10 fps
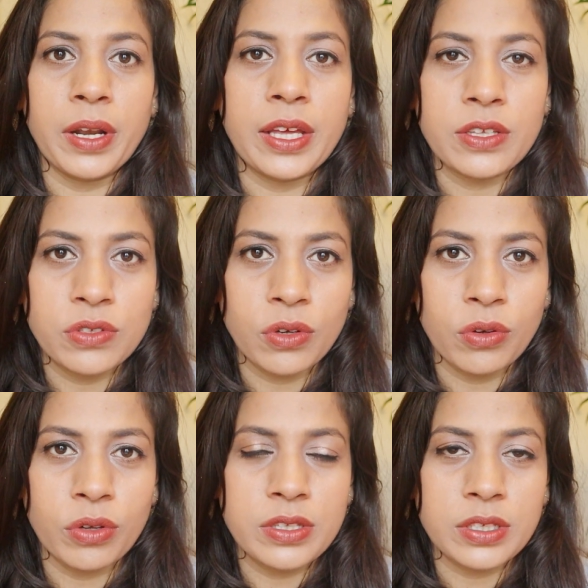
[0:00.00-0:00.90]
play.
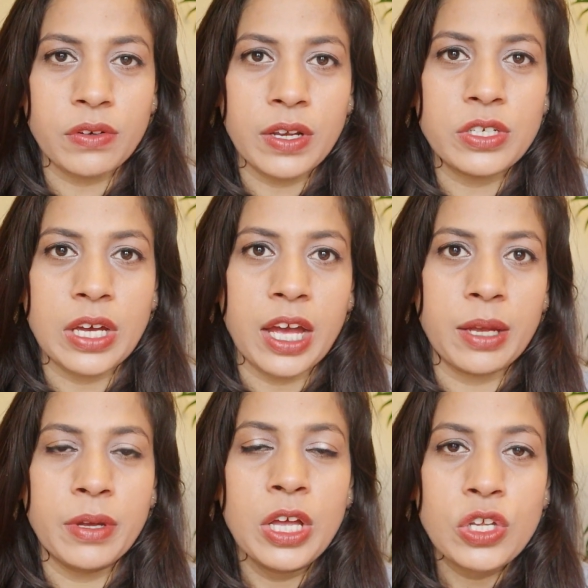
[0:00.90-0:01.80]
So it's a great
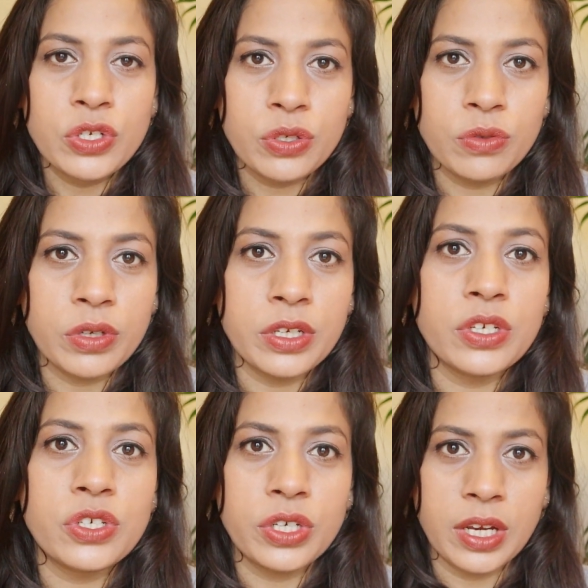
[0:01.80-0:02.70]
time to
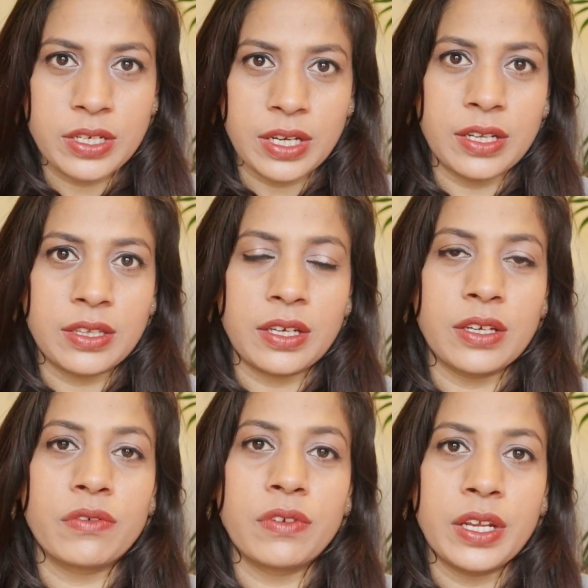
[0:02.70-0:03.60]
initiate
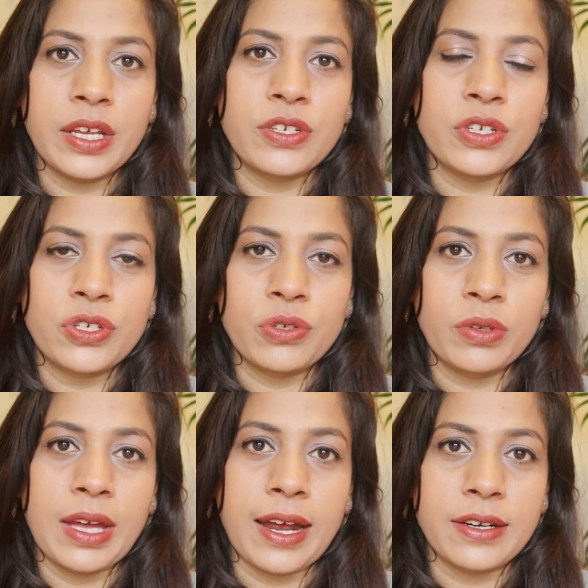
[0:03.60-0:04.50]
anything related to
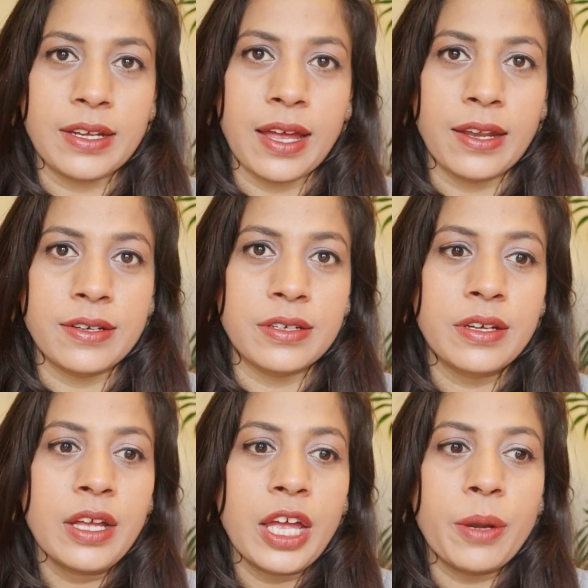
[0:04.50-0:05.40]
that
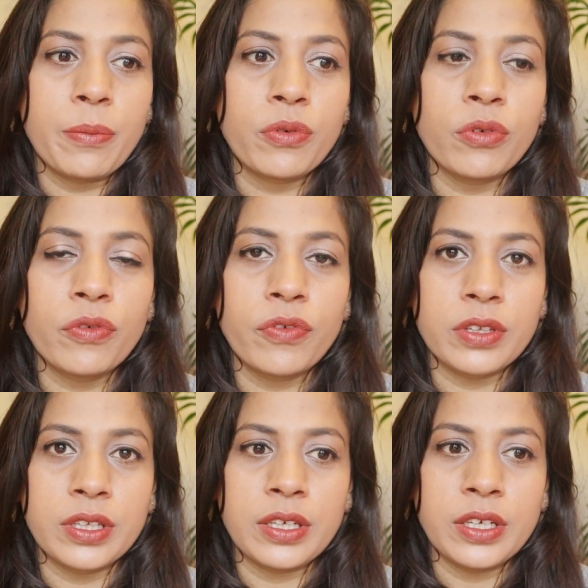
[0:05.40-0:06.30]
and improve
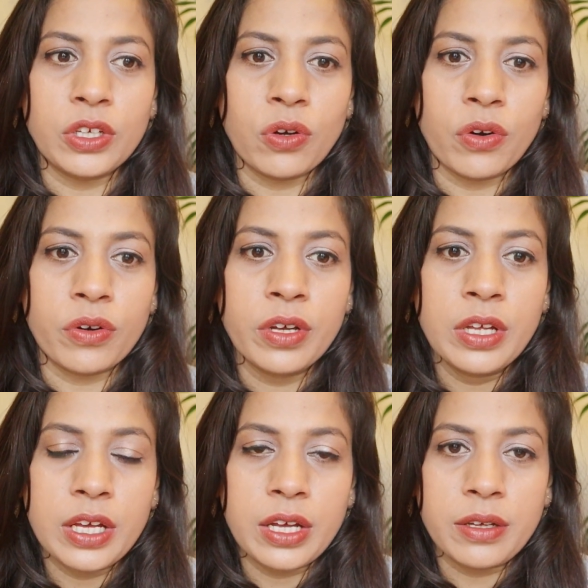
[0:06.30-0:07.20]
your
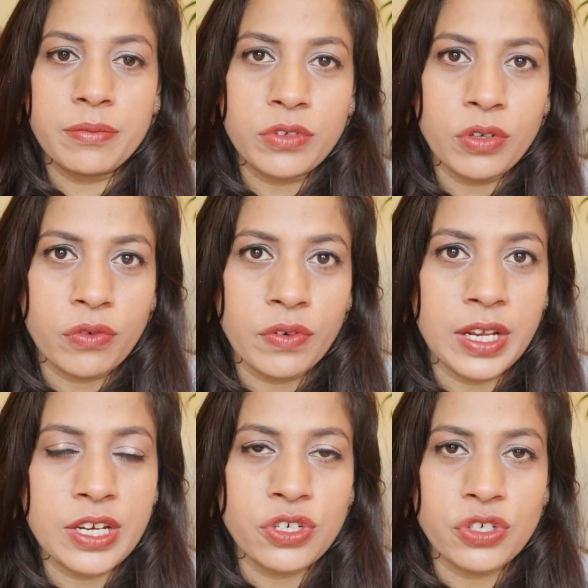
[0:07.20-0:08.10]

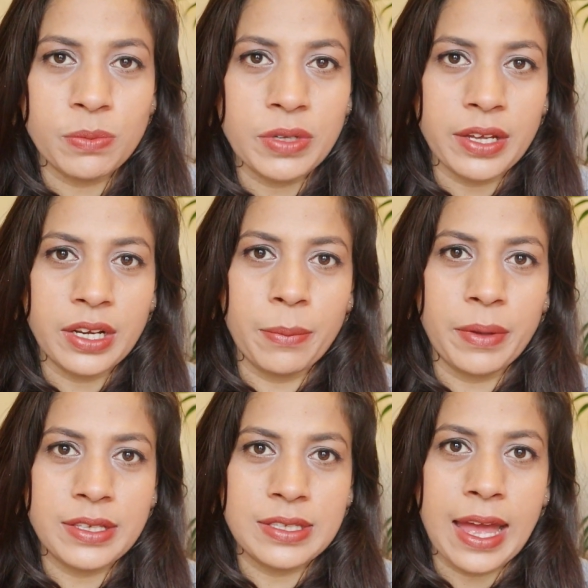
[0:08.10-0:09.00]
relationship
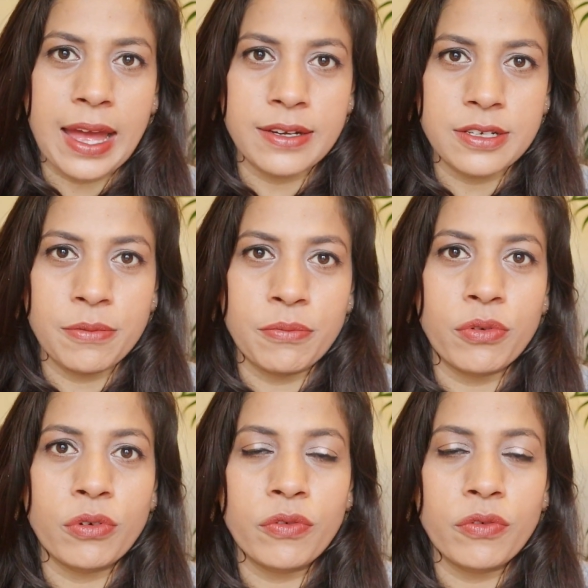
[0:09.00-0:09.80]
dynamics, and